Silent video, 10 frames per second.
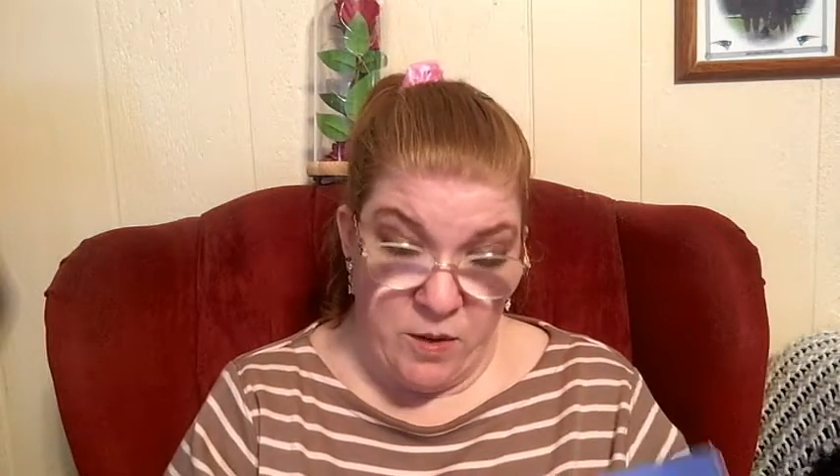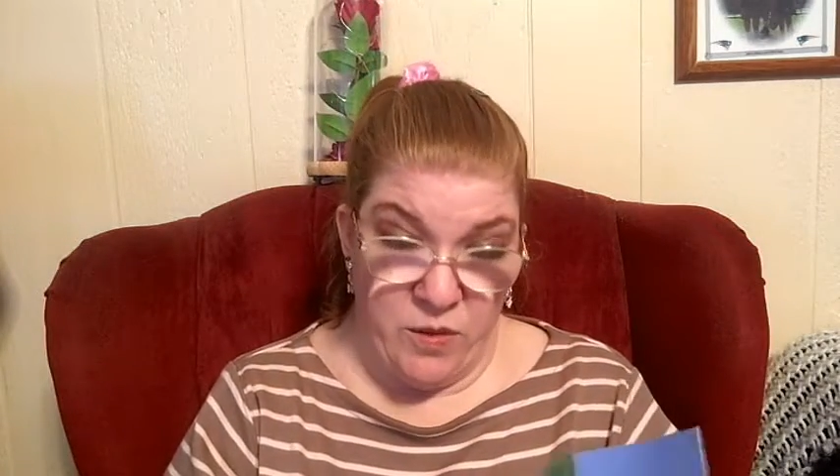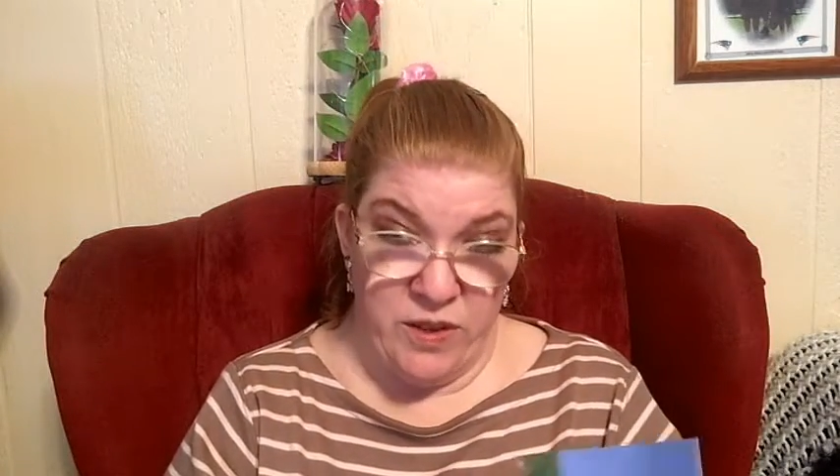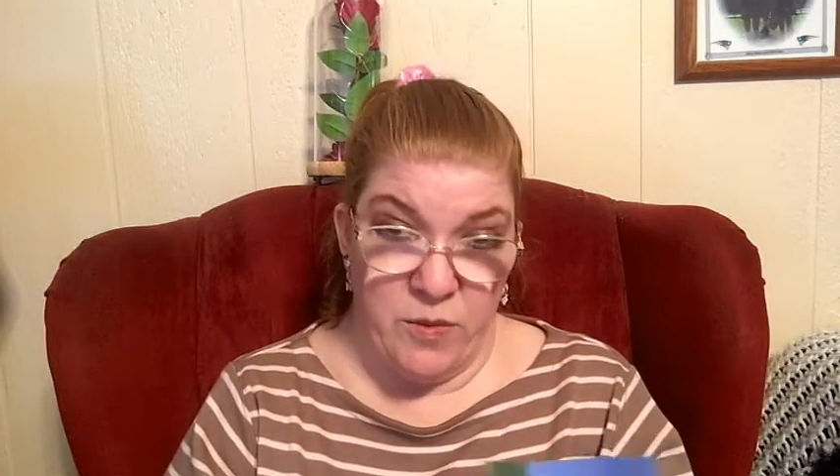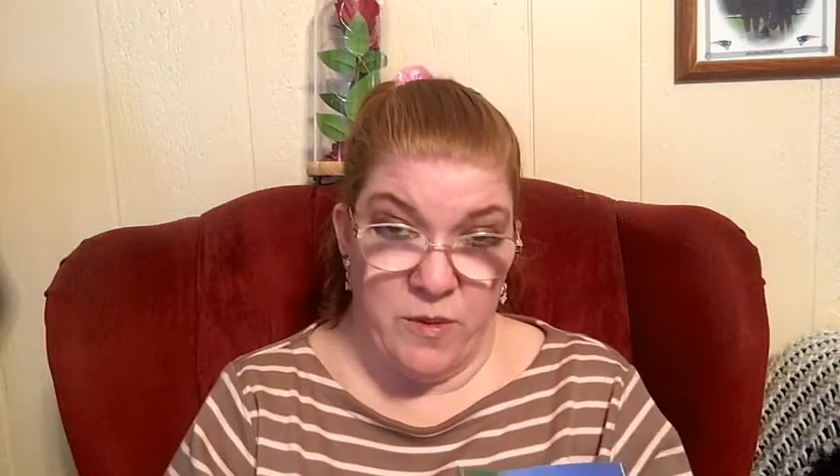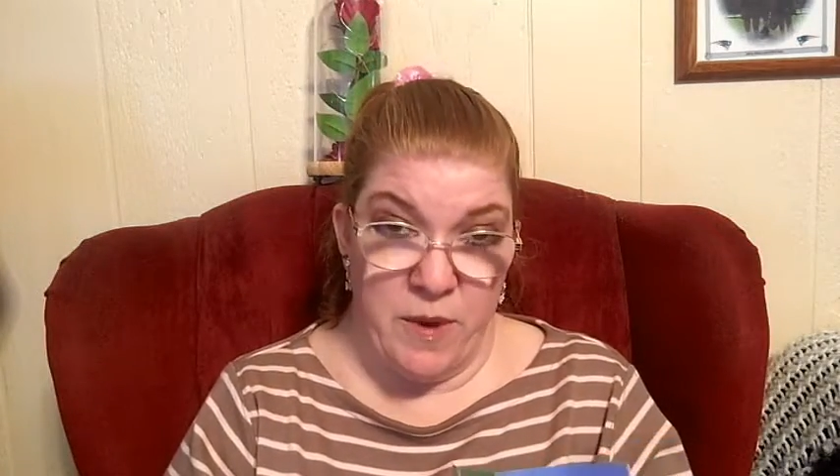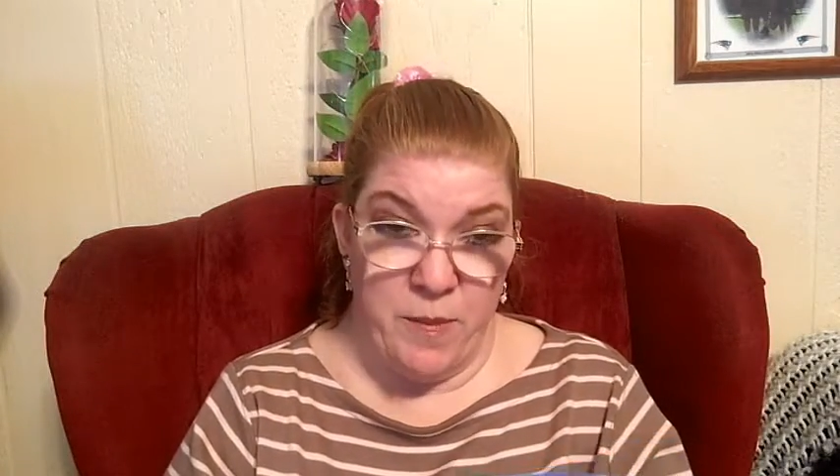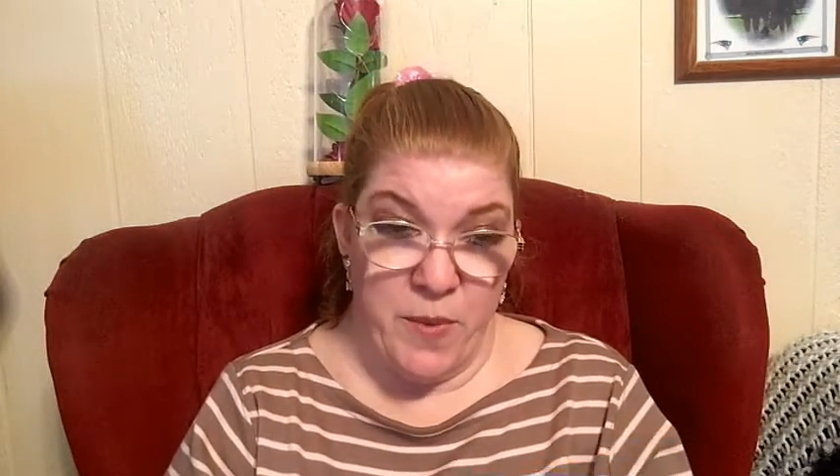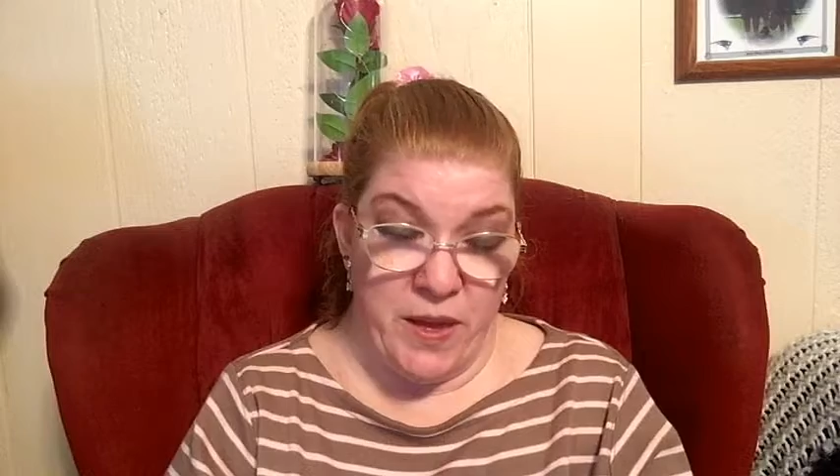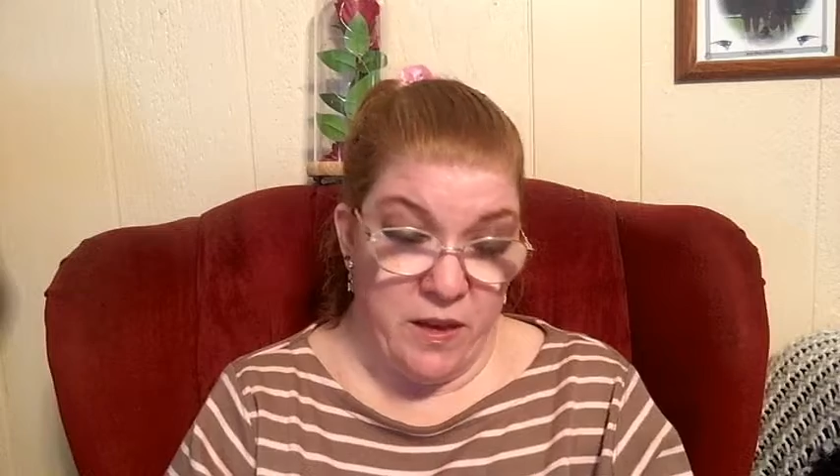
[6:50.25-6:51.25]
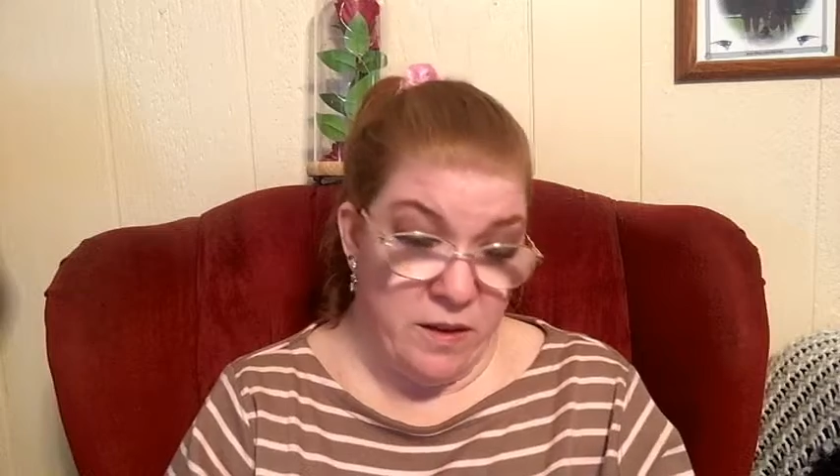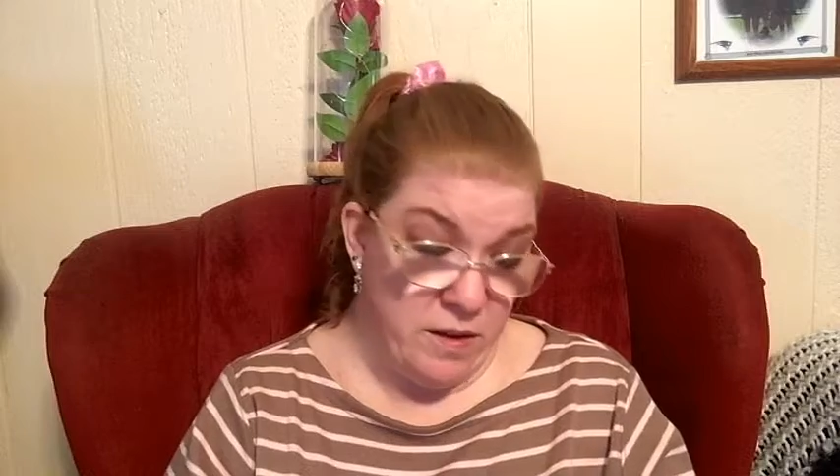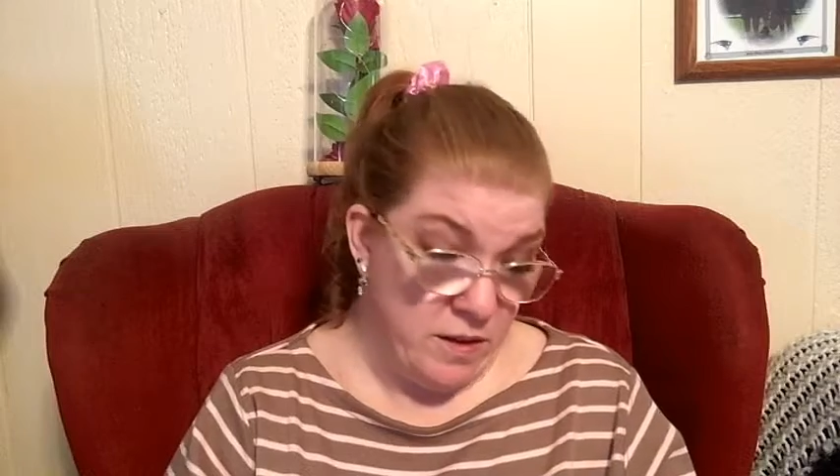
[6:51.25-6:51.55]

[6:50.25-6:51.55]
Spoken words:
know this was my pick.